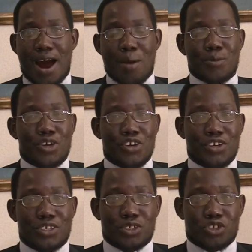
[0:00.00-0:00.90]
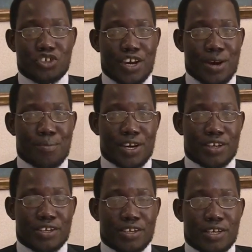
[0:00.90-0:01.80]
I'm here to share
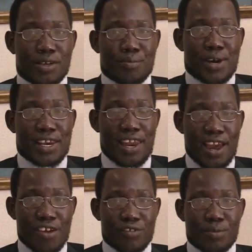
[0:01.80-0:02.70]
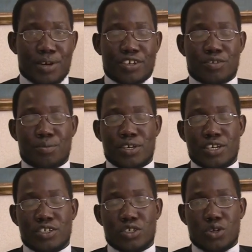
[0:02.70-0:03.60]
my, my life and my
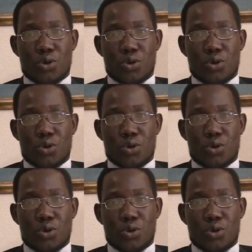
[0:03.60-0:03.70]
experience